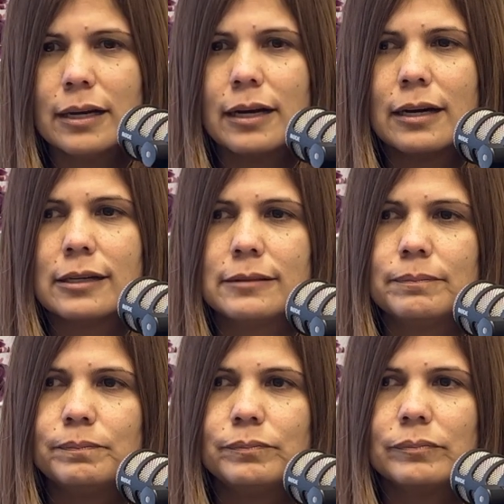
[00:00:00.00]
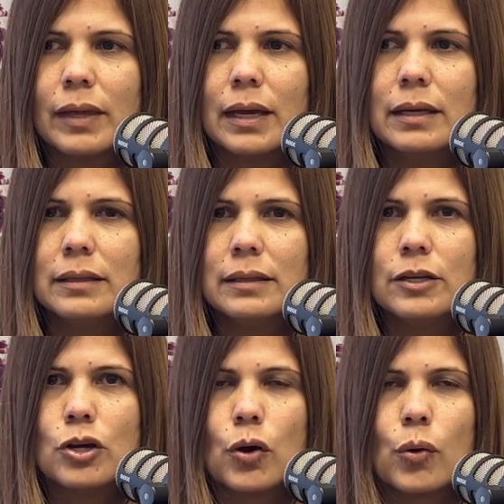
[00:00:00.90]
in the
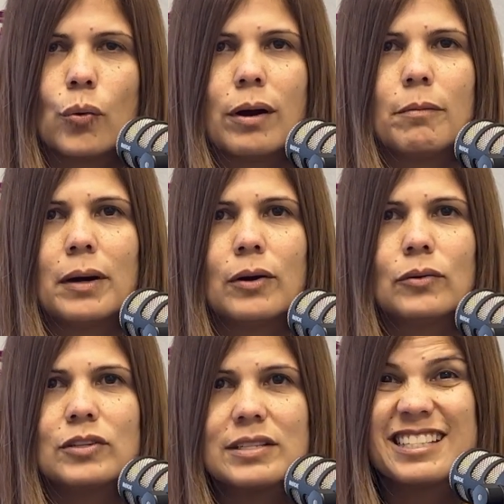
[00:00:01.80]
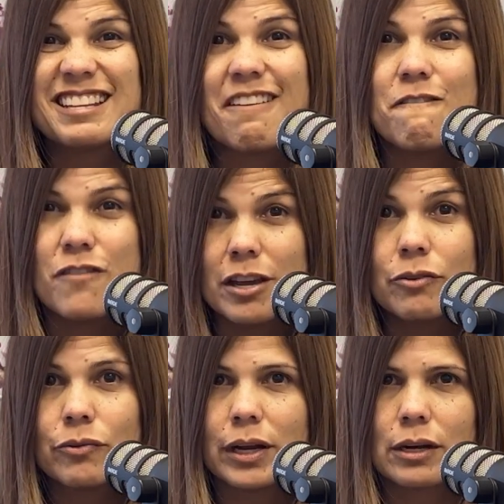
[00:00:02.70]
know about severe
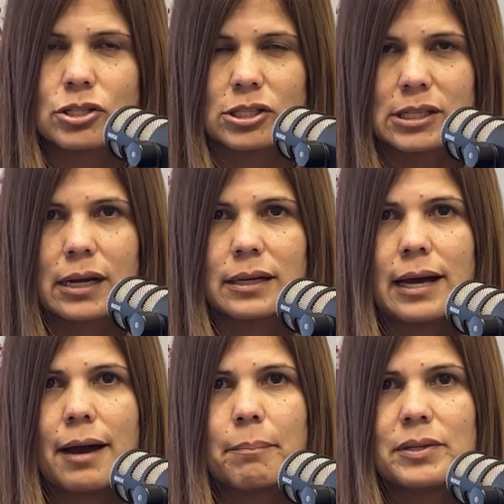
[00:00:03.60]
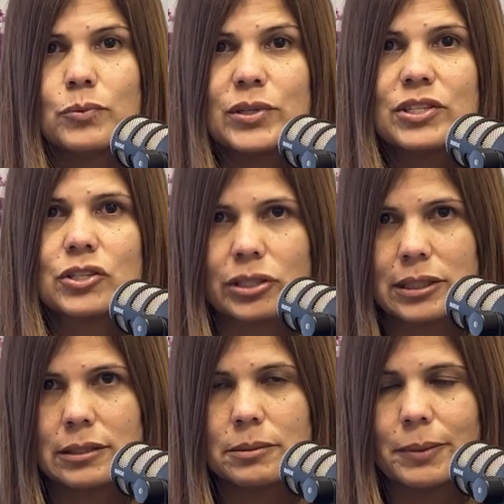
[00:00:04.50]
reactions that can happen with certain
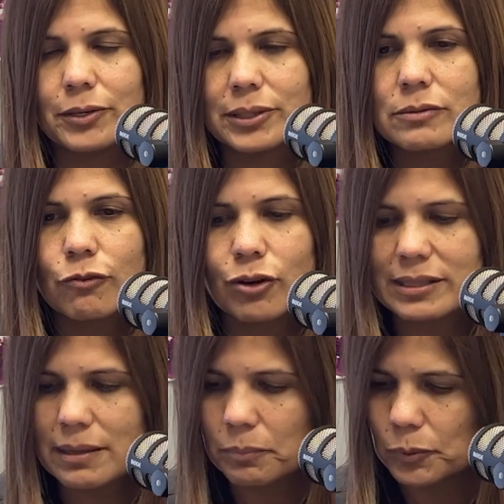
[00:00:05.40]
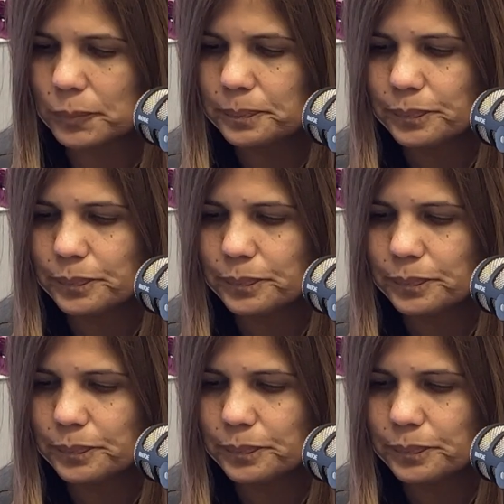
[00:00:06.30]
antibiotics. For example,